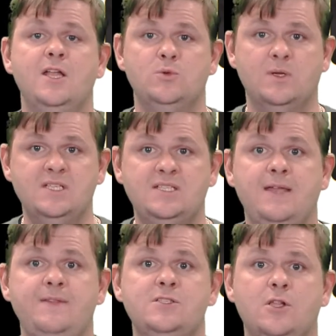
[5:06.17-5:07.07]
to
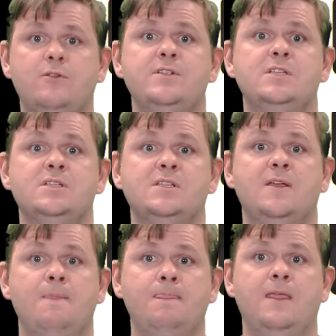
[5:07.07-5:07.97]
ascertain these tolerances.
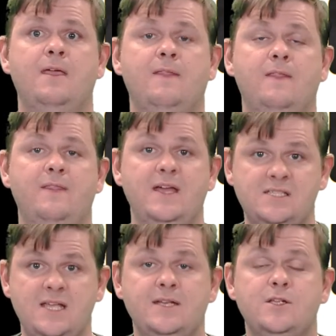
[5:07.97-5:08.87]
That
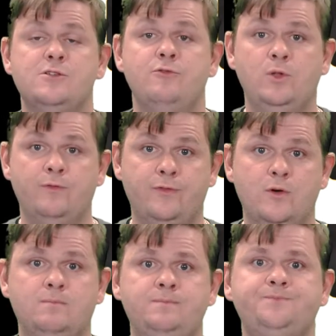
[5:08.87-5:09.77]
said, as a rule of thumb,